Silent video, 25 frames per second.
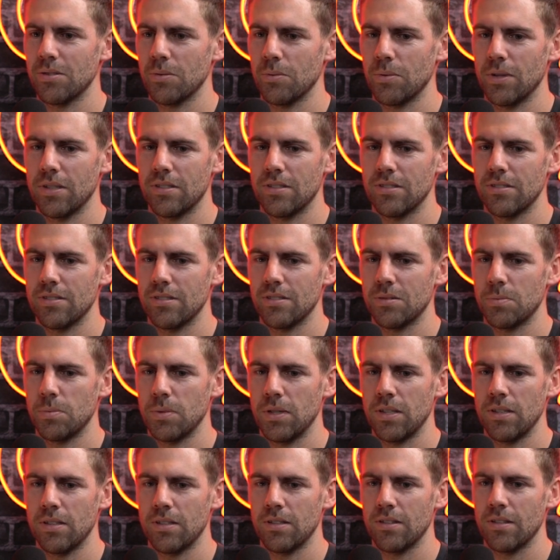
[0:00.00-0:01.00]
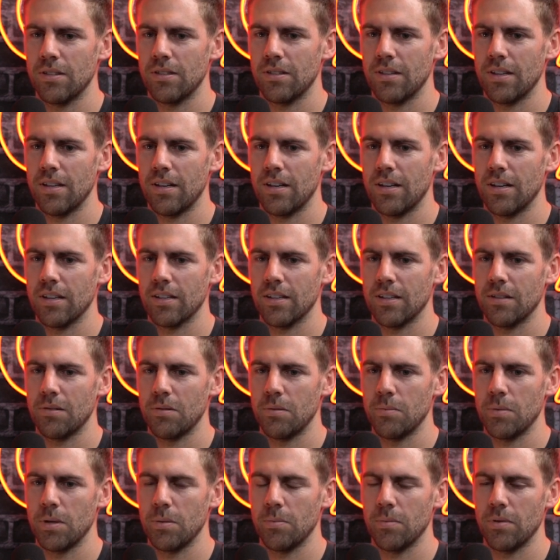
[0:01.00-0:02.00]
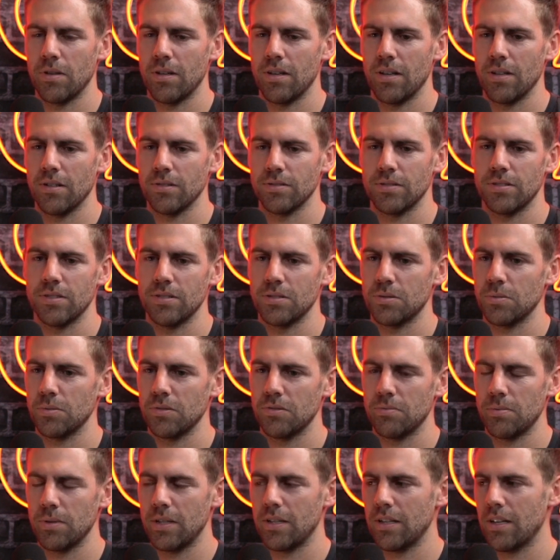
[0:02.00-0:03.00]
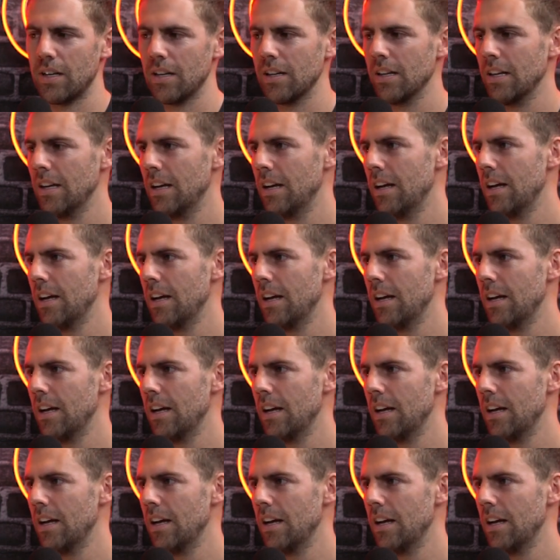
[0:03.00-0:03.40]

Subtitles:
the wettest it's been that I can remember now since we've been here.